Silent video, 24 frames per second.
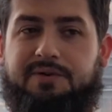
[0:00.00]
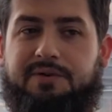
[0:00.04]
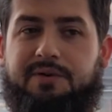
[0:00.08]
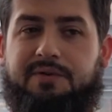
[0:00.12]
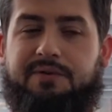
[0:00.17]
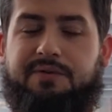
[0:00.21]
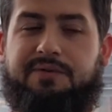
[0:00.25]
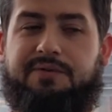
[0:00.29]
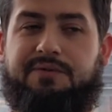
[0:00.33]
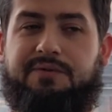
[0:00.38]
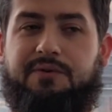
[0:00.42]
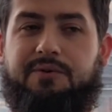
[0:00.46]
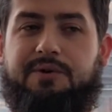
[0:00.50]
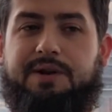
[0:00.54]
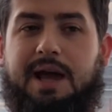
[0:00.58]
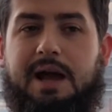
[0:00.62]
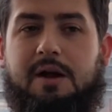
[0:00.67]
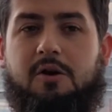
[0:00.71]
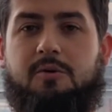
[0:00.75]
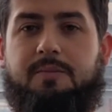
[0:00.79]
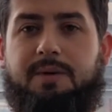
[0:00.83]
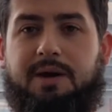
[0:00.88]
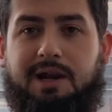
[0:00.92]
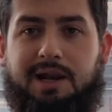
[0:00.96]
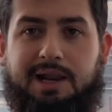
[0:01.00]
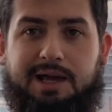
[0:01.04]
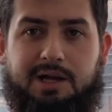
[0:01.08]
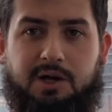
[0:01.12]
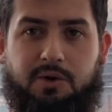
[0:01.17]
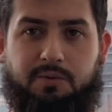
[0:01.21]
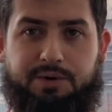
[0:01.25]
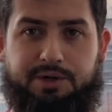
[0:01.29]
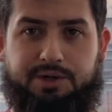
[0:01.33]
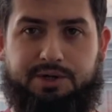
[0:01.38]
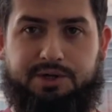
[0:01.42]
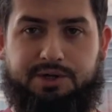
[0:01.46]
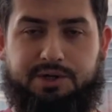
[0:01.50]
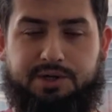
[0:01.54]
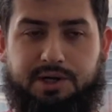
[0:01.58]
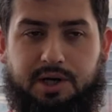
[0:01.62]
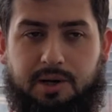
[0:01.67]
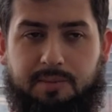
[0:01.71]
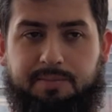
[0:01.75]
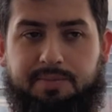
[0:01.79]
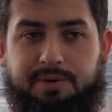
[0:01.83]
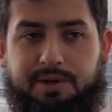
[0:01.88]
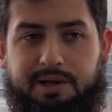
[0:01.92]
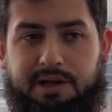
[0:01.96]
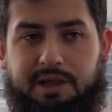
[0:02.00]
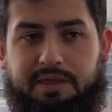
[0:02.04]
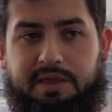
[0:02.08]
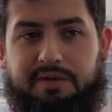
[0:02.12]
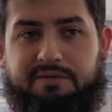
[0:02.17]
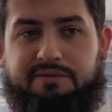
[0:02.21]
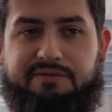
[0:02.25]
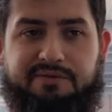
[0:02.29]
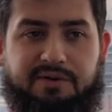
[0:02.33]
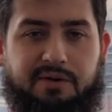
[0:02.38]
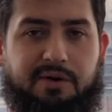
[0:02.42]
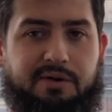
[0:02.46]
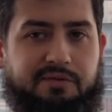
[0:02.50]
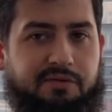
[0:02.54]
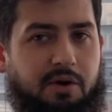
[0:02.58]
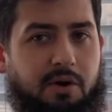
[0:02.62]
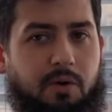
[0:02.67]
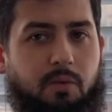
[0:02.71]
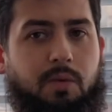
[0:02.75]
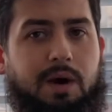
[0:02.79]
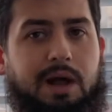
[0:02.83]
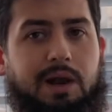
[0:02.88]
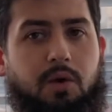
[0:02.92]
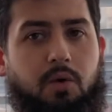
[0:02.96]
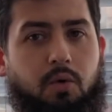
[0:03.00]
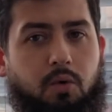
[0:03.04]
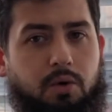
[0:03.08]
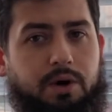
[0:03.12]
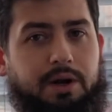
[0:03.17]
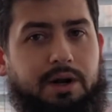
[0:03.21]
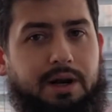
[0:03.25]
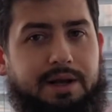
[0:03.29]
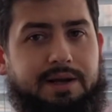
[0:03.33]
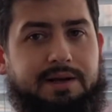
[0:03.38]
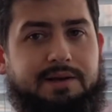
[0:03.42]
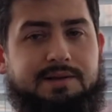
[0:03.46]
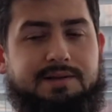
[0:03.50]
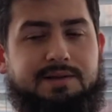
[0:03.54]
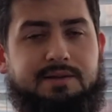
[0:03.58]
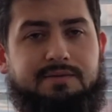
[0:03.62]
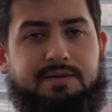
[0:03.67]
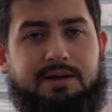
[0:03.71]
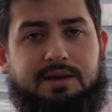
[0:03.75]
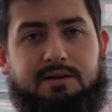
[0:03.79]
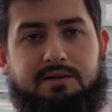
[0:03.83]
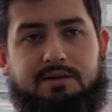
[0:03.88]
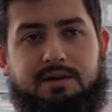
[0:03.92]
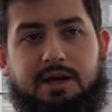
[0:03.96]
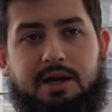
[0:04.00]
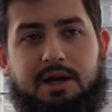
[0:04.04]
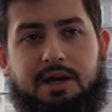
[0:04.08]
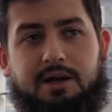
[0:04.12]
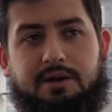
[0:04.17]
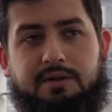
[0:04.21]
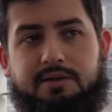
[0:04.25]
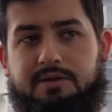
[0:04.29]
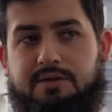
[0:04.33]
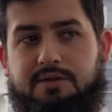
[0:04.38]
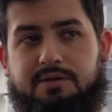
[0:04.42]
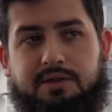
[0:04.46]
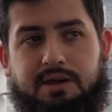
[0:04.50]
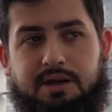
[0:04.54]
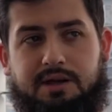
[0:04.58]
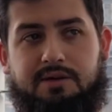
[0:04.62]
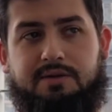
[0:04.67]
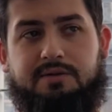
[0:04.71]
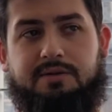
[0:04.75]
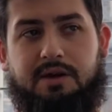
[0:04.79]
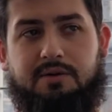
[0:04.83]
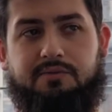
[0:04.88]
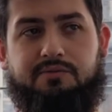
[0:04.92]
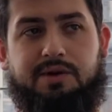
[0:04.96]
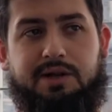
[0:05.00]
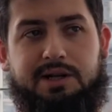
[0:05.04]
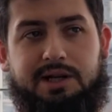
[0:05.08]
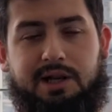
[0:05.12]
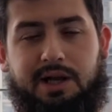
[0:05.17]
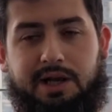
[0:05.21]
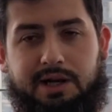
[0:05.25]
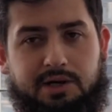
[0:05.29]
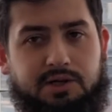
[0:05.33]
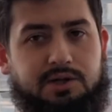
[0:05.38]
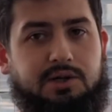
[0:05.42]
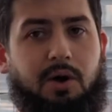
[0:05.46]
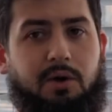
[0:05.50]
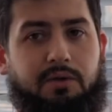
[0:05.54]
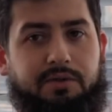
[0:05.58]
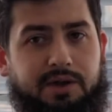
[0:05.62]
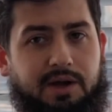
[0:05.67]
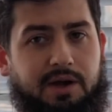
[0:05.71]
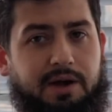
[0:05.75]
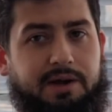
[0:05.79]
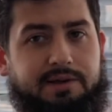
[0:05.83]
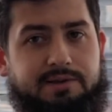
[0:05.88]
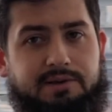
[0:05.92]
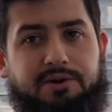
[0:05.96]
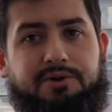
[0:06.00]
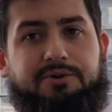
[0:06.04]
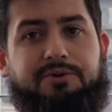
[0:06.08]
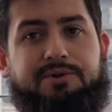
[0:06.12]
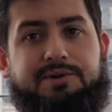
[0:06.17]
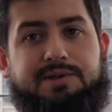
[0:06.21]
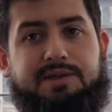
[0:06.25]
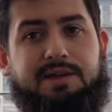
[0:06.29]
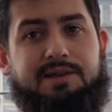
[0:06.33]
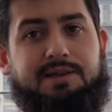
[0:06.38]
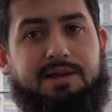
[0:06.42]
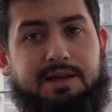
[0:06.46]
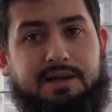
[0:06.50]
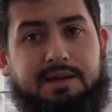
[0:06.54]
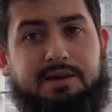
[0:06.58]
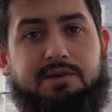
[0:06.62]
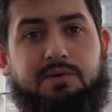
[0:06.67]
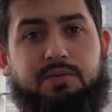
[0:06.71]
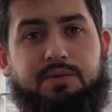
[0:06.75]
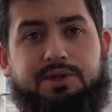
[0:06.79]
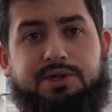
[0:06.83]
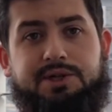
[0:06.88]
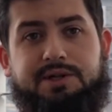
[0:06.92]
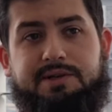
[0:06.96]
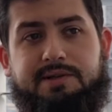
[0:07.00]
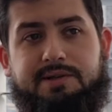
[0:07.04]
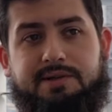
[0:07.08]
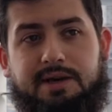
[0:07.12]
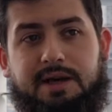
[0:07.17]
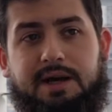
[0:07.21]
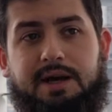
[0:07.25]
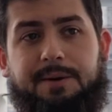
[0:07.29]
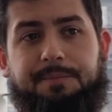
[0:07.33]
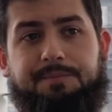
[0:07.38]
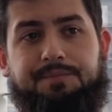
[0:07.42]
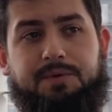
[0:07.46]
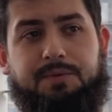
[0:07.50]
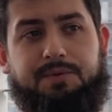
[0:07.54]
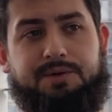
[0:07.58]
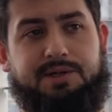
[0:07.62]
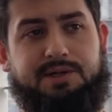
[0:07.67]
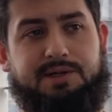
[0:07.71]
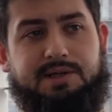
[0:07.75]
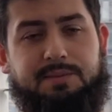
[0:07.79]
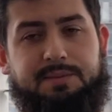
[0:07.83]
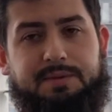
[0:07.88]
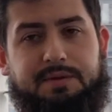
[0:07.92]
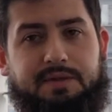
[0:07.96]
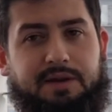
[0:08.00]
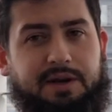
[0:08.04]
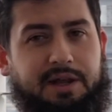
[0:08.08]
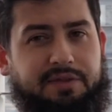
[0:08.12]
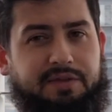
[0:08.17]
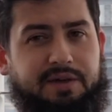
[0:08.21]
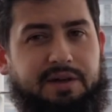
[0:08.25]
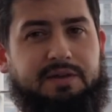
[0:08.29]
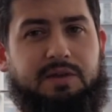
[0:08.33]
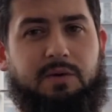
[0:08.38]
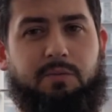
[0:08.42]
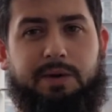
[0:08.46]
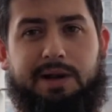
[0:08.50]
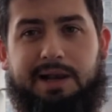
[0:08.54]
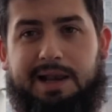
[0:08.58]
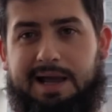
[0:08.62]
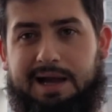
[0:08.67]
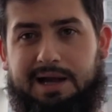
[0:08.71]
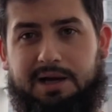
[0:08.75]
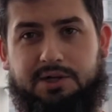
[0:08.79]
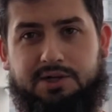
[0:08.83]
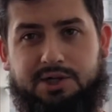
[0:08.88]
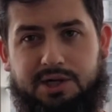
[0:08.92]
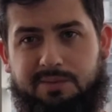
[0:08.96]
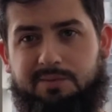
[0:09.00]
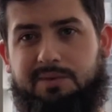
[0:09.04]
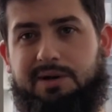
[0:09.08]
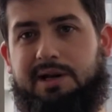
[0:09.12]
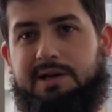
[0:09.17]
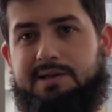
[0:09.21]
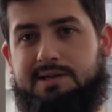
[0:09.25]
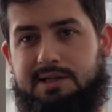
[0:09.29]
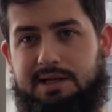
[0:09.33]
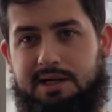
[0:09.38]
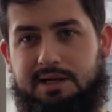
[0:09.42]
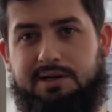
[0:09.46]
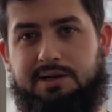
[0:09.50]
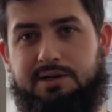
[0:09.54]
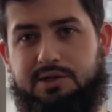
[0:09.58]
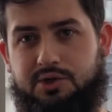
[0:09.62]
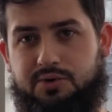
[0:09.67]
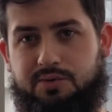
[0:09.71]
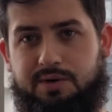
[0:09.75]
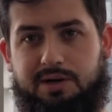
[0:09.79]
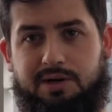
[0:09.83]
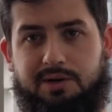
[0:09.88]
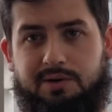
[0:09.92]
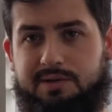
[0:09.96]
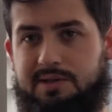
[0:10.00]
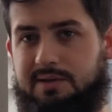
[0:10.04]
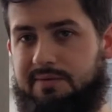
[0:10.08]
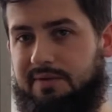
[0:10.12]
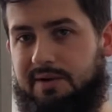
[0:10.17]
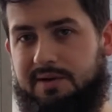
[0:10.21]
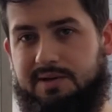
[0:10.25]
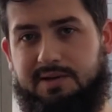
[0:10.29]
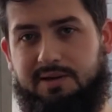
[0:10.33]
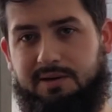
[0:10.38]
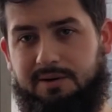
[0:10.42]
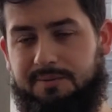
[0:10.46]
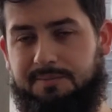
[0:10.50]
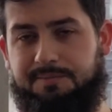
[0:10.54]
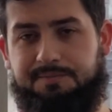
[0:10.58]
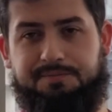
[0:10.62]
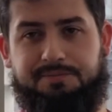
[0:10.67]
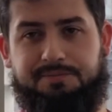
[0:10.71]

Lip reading: for an Arabic language company, they're very, very well organized, and they really dot the I's and cross the T's, which is something that I think that we lack generally as an industry. Lots of us are,